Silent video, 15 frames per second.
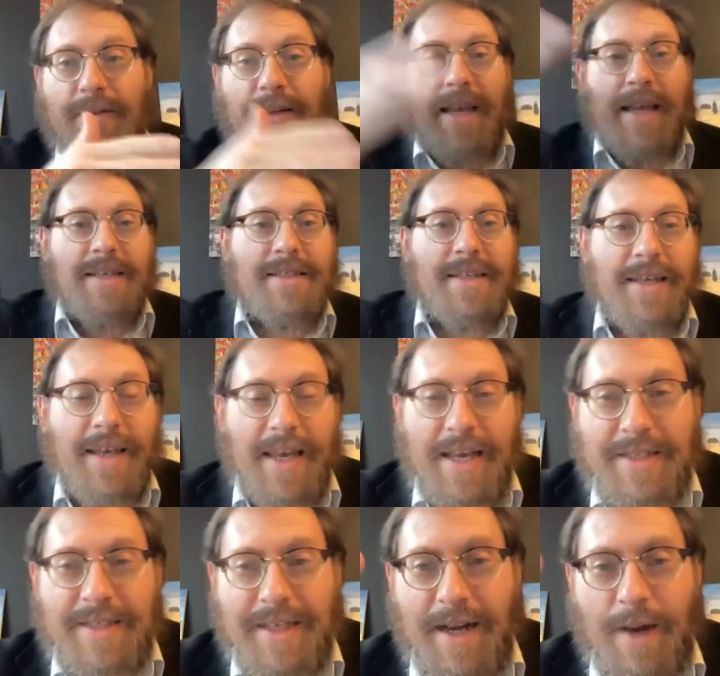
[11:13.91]
Easy,
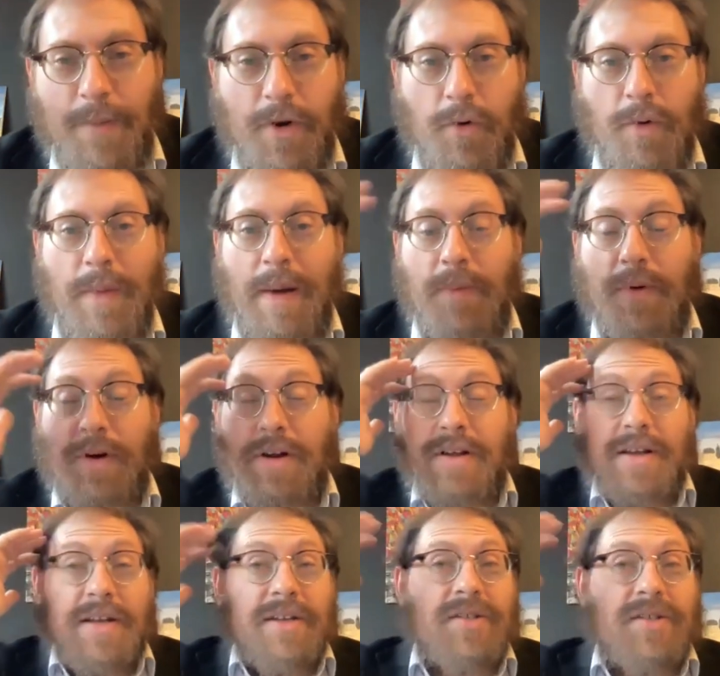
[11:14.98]
easy number to remember.
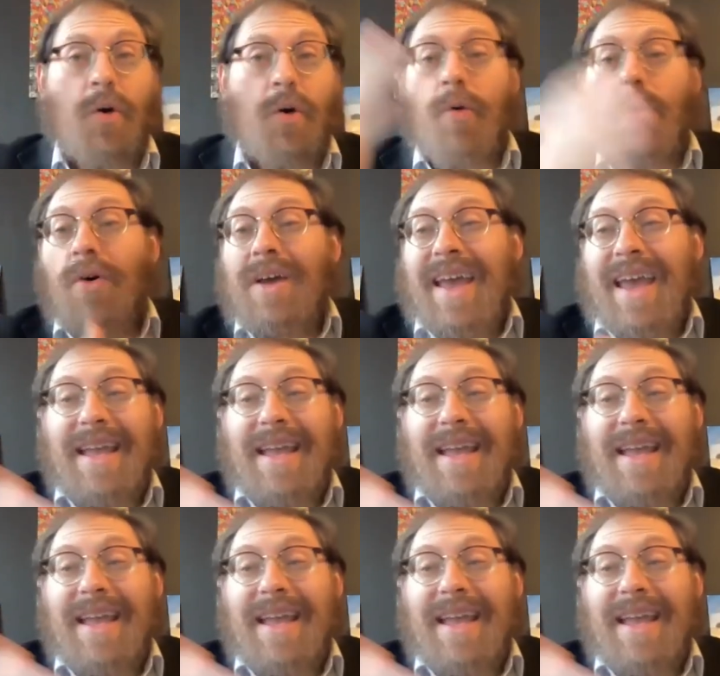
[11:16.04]
So